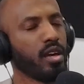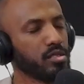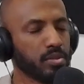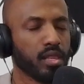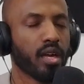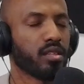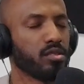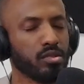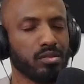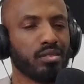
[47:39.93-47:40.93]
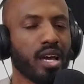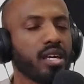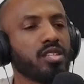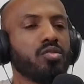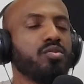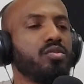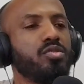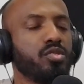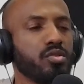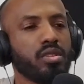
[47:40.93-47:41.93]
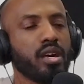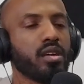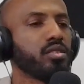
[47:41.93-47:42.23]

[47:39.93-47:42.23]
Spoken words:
I used to be like, dude, how do you do that?